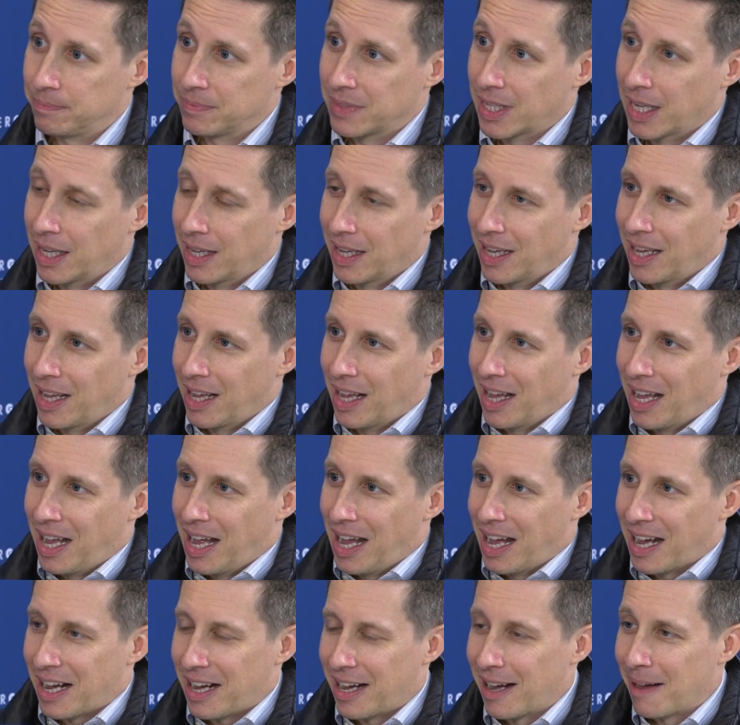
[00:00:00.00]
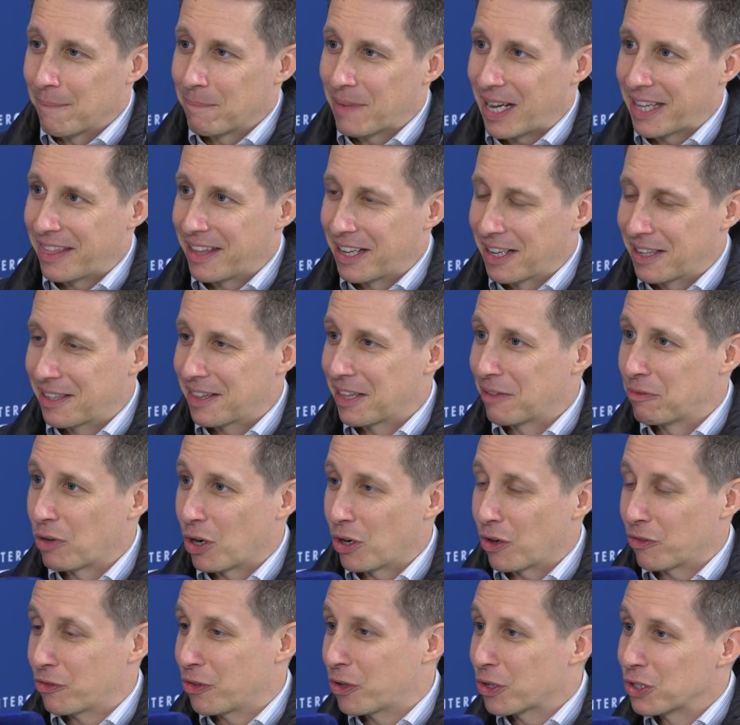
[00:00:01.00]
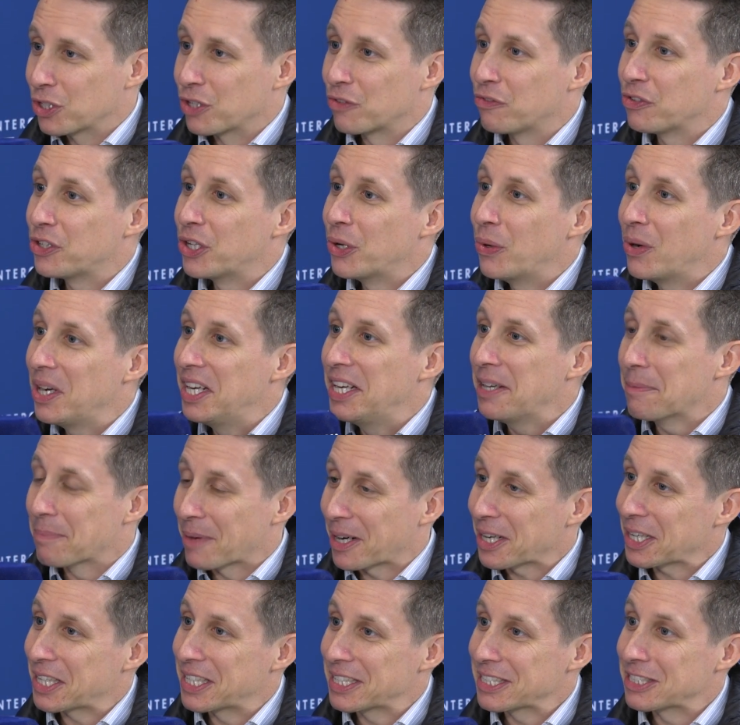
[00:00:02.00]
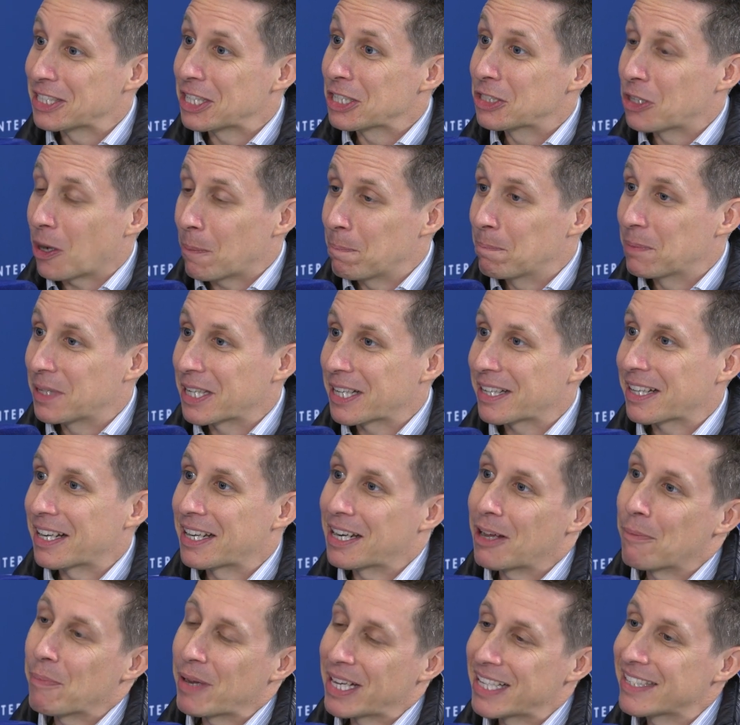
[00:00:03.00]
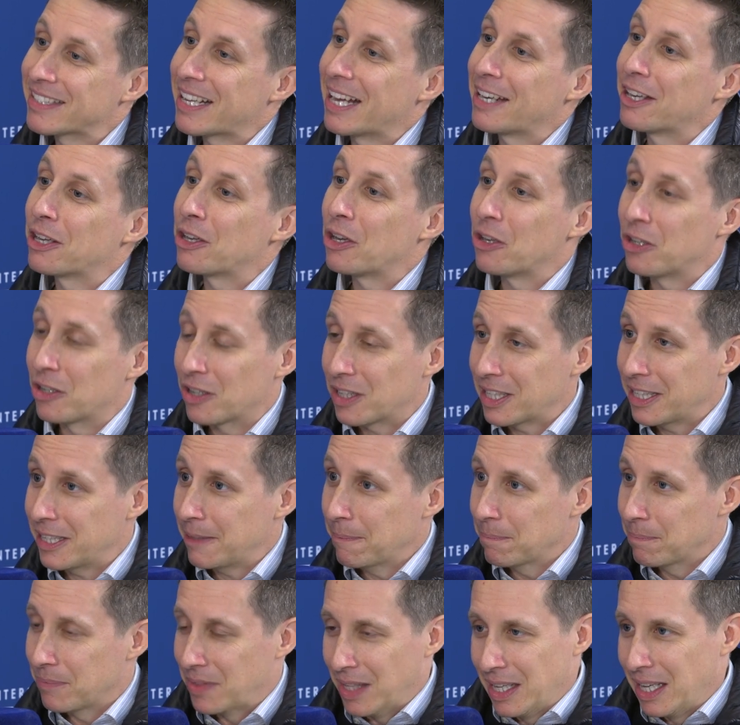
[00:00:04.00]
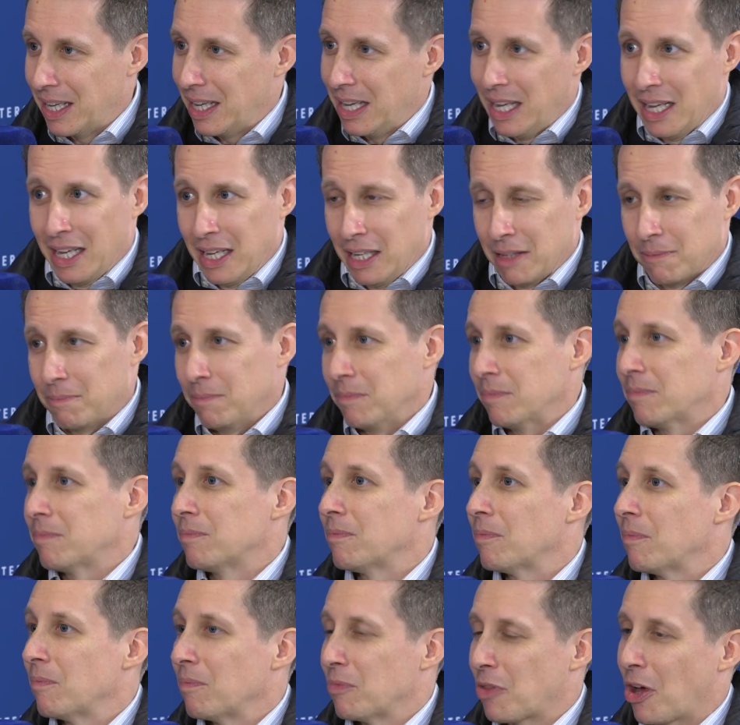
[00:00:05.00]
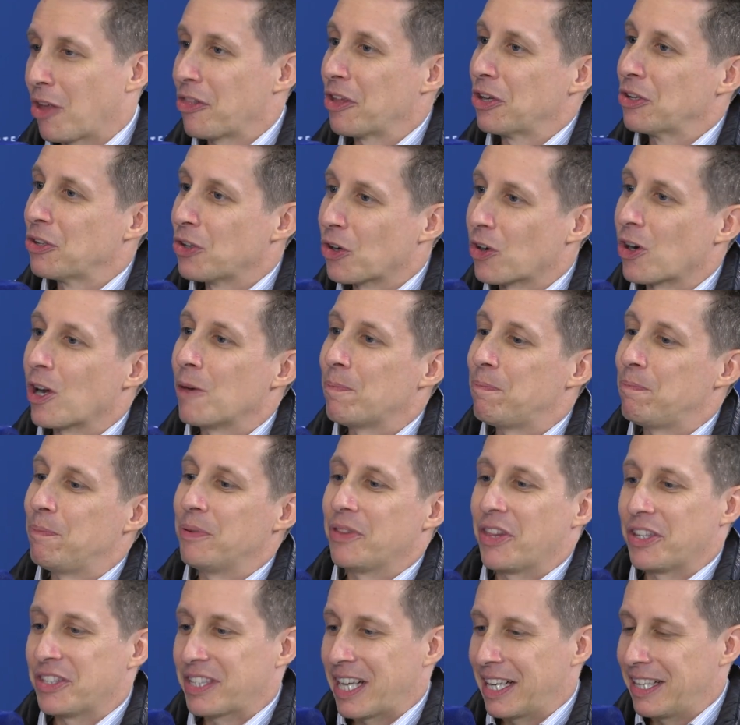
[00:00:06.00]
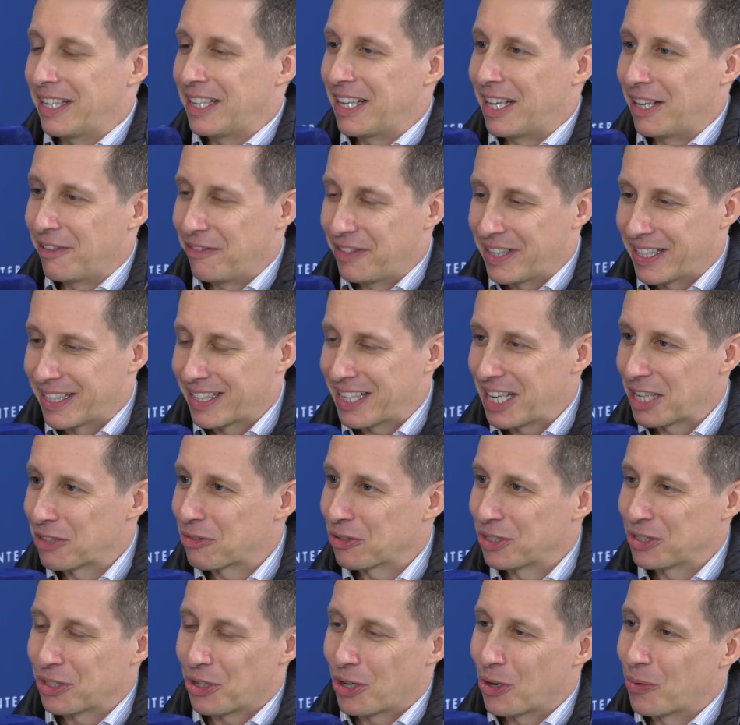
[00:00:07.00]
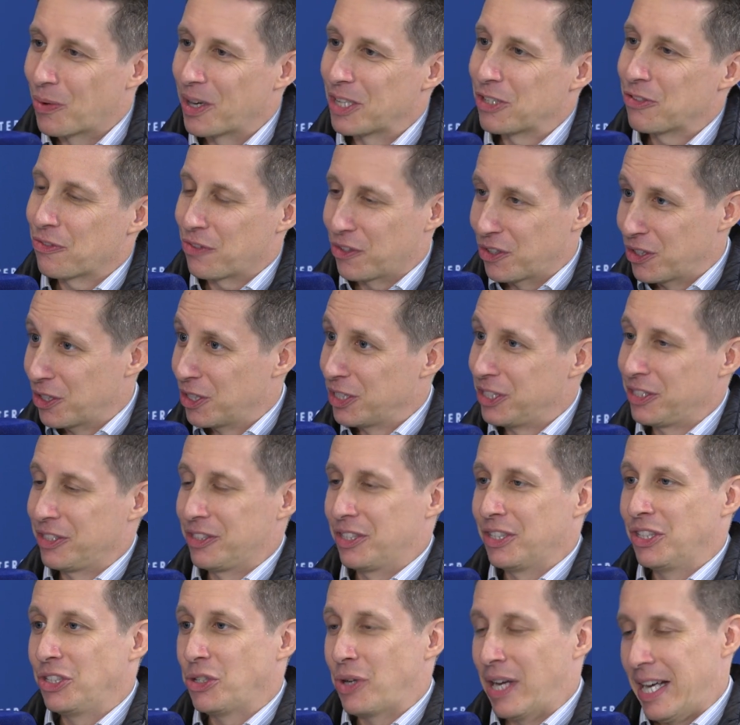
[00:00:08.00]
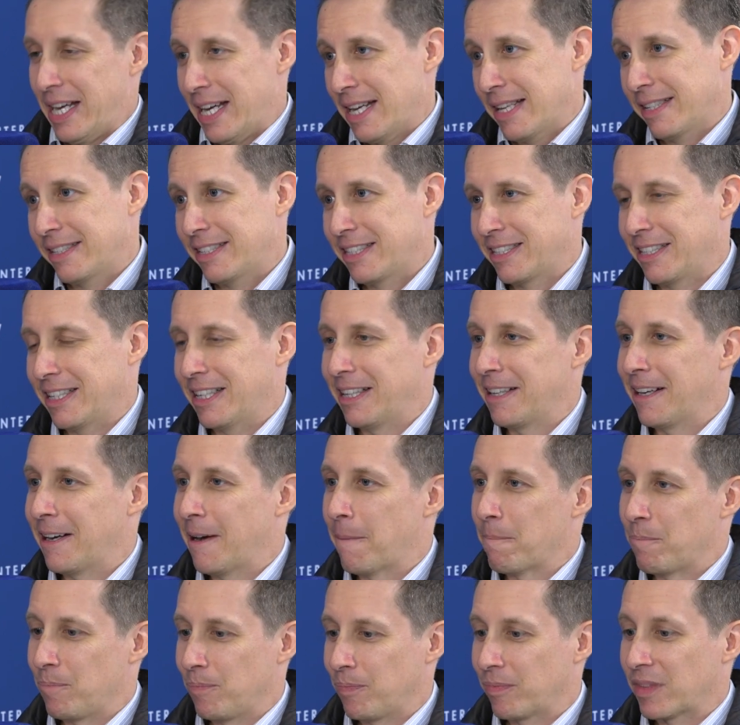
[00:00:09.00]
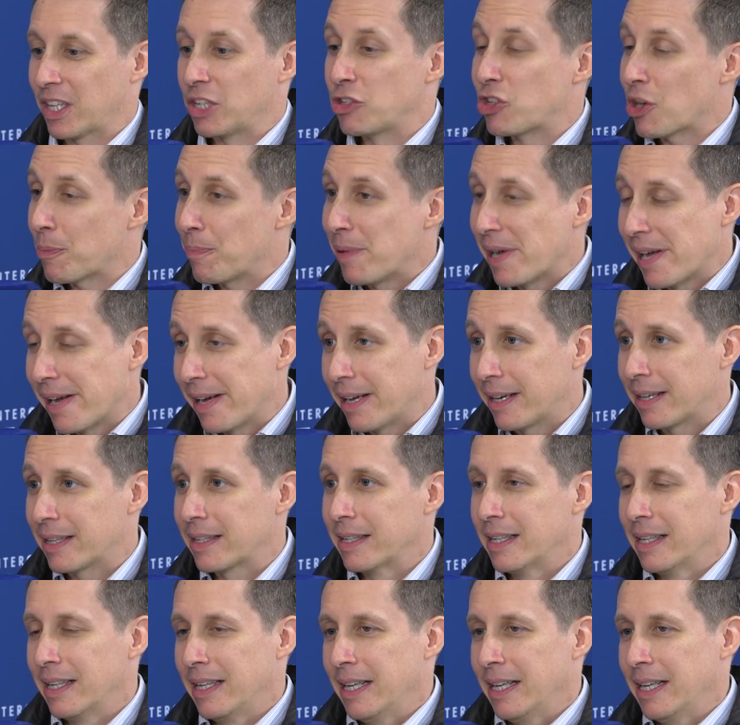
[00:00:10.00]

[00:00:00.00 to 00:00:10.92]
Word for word: Mm-hmm. I think there were, of course, a few lead markets adopting dynamic scanning early. Northern Europe, the Scandinavian countries always first, US, Japan.